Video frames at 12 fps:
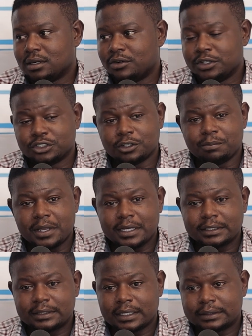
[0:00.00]
Reason
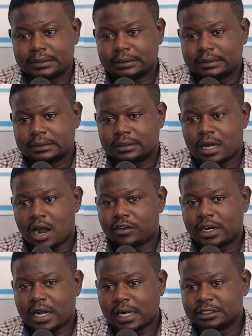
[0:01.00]
being that
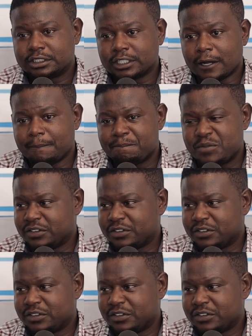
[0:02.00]
agriculture